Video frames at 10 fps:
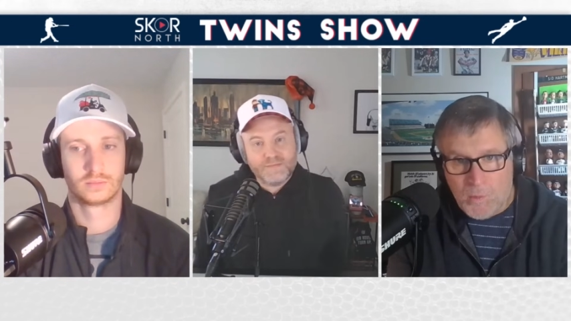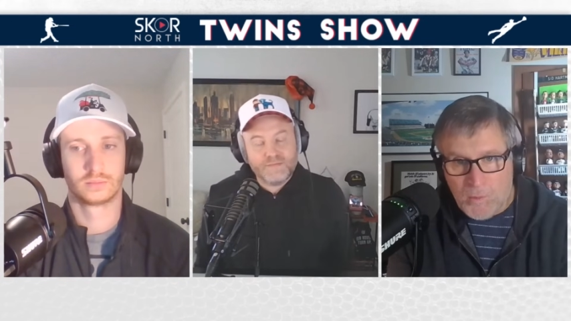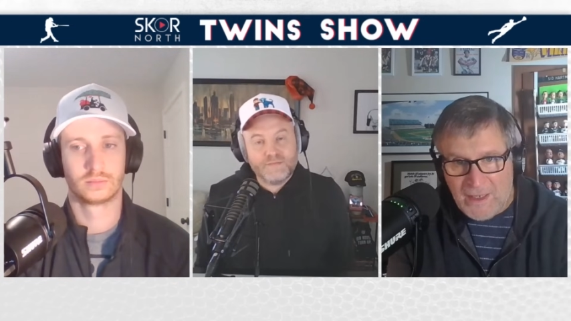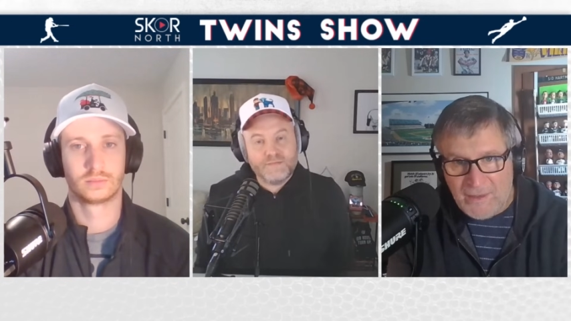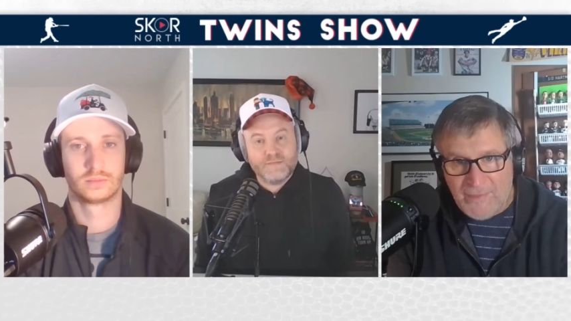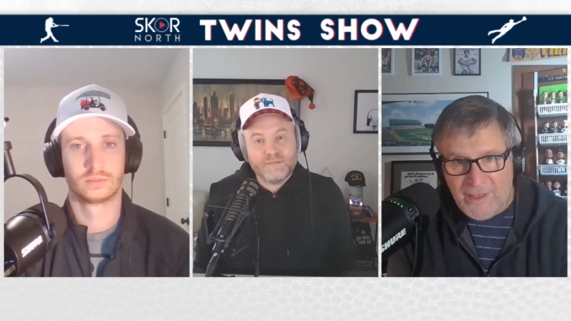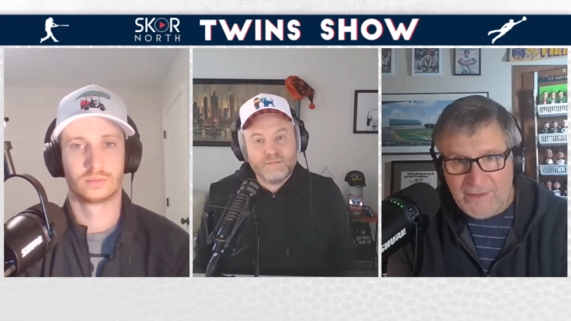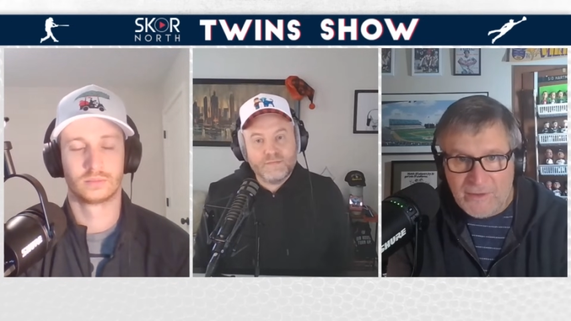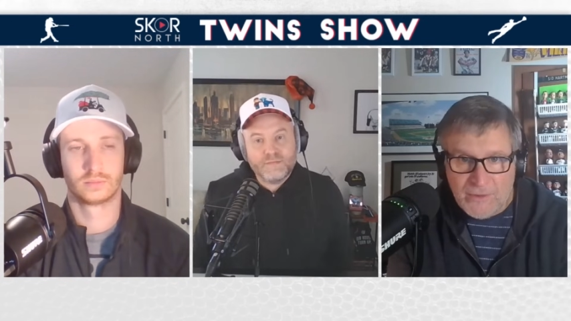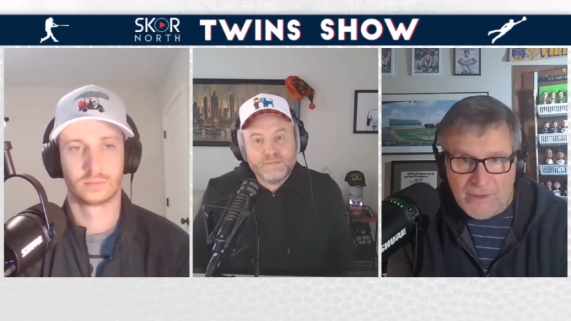
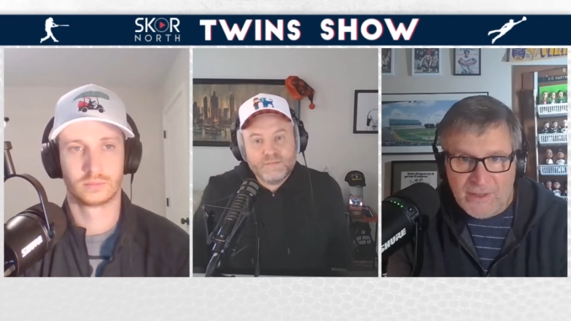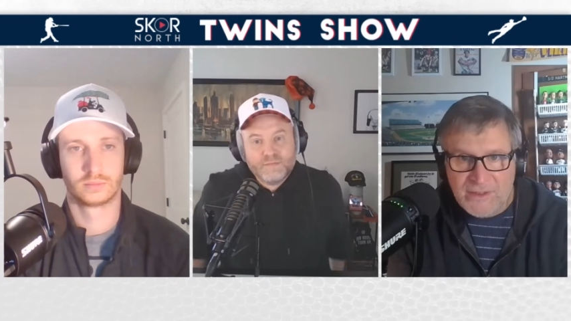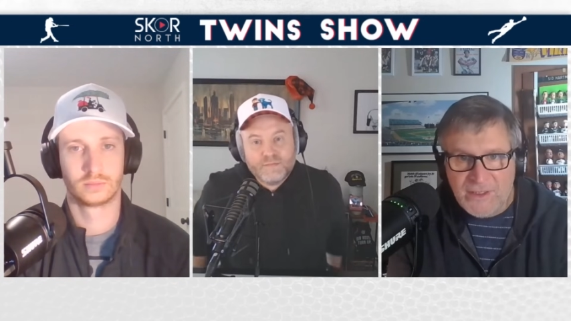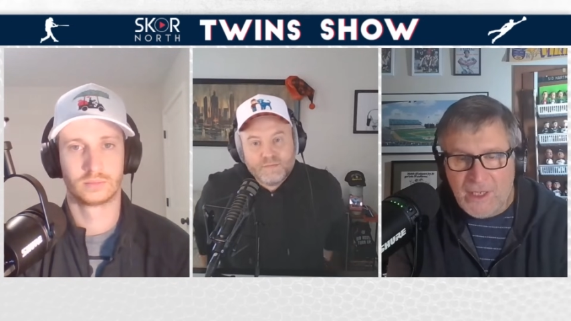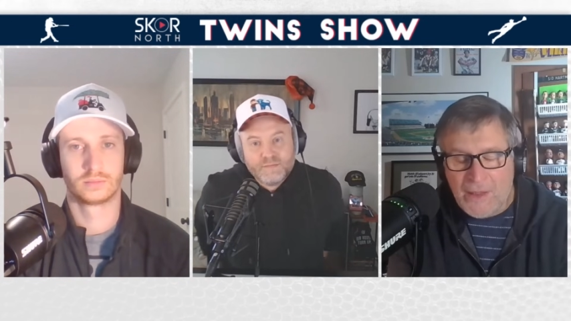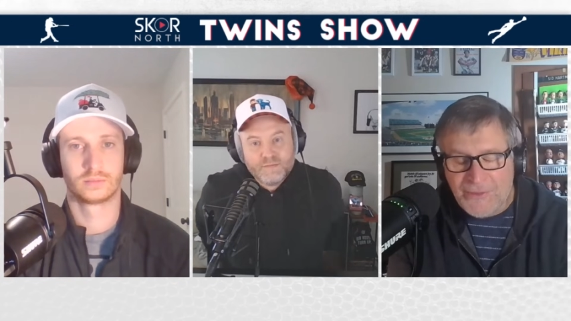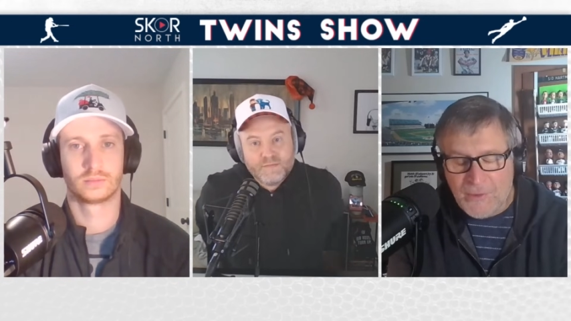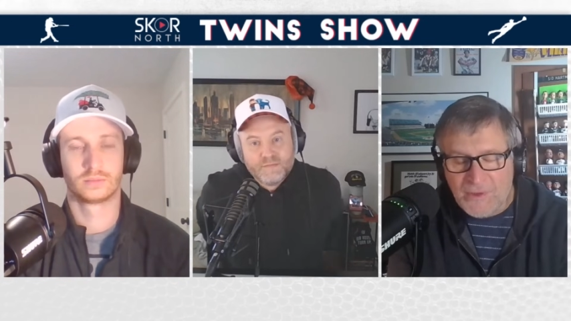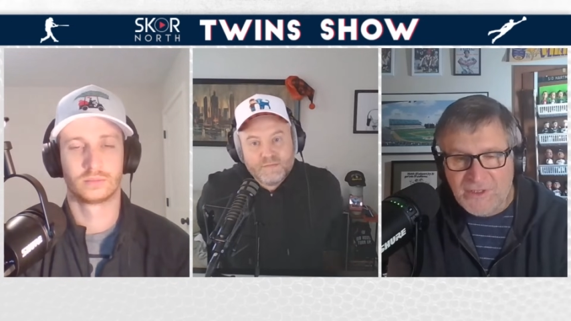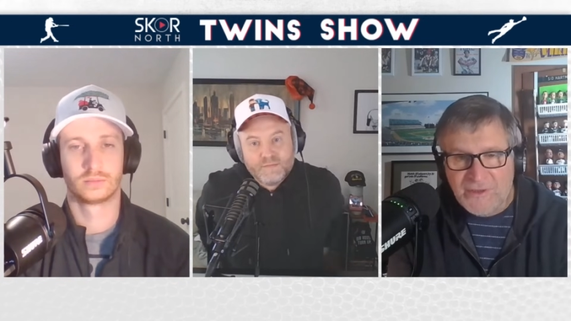Speaker 1: recommend, according to the
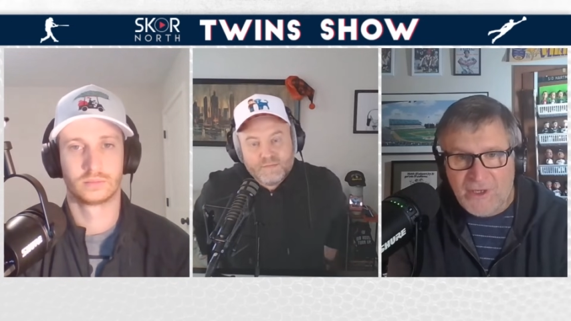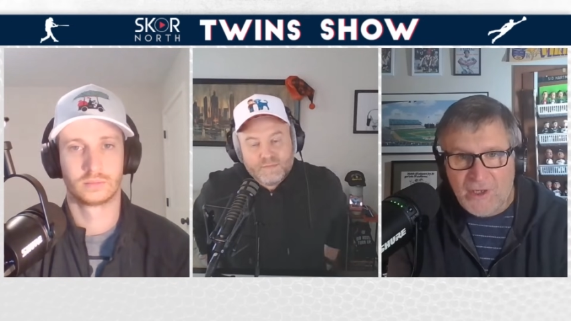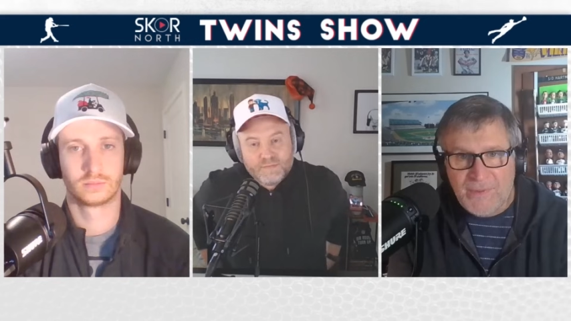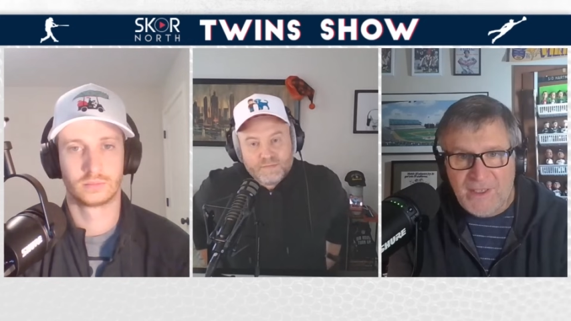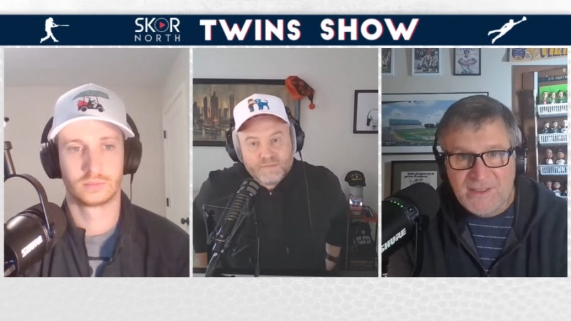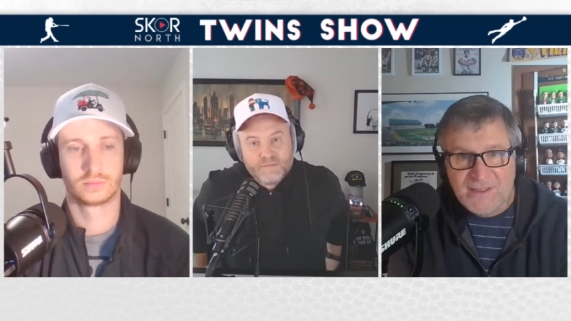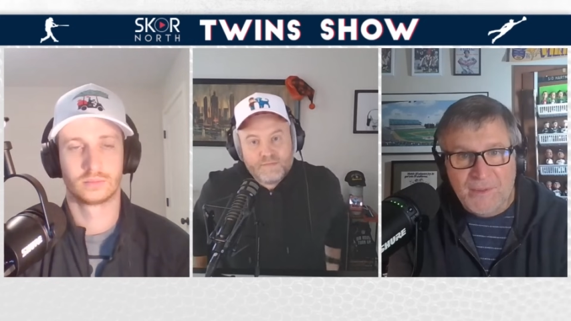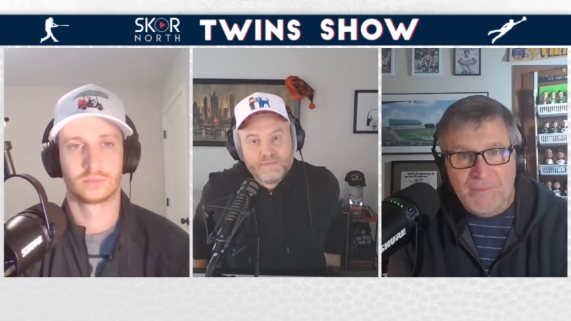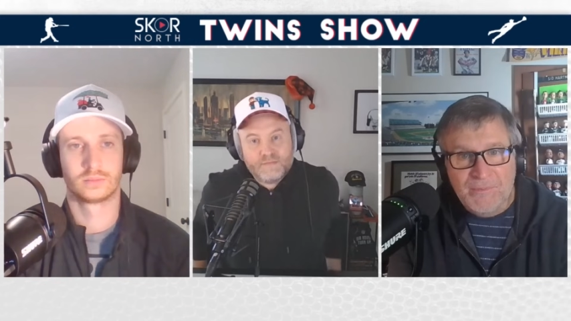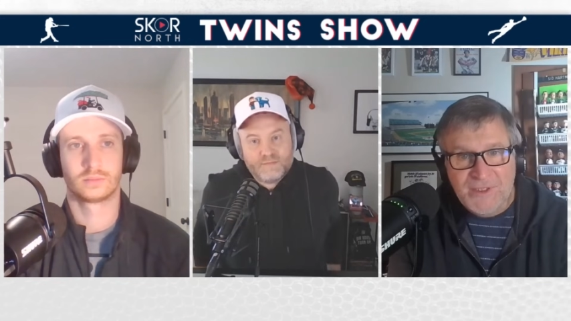Rosenthal piece,
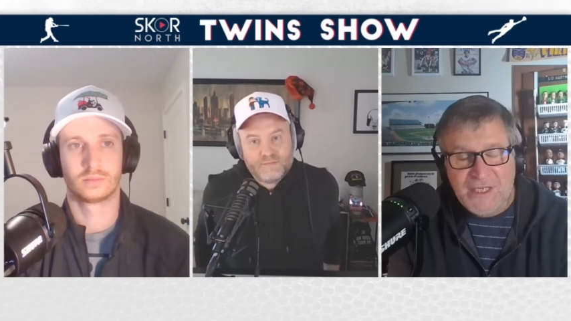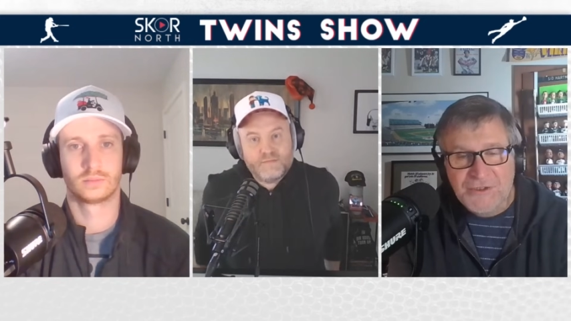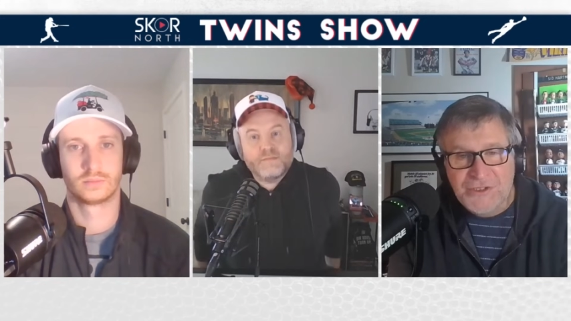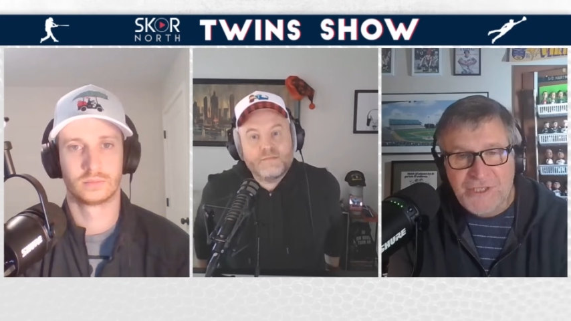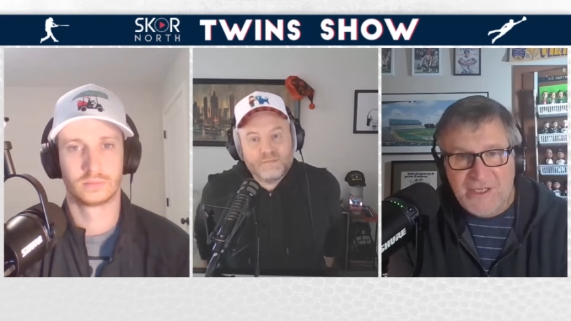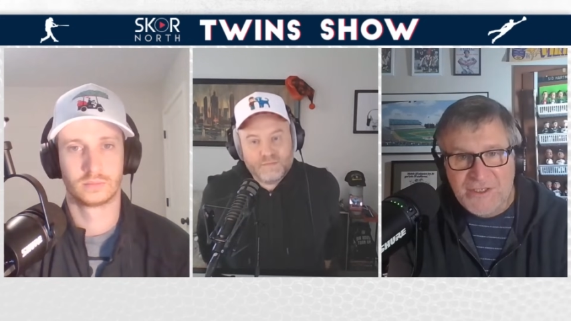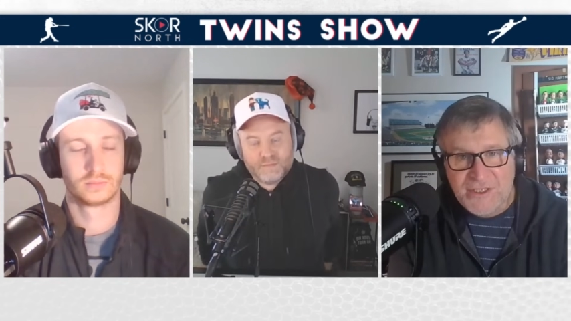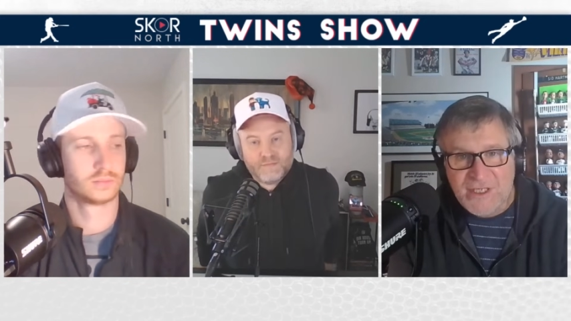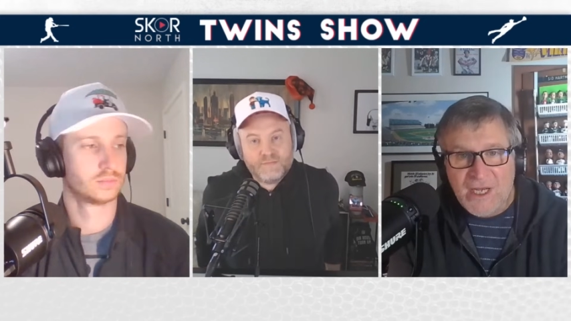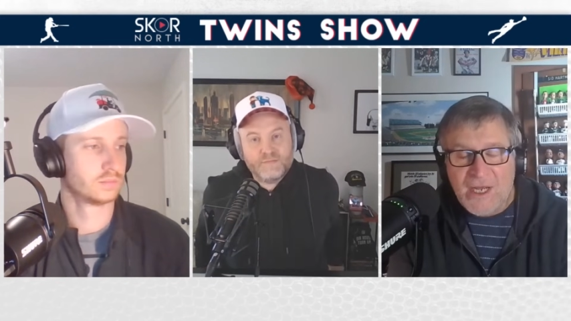some potential changes.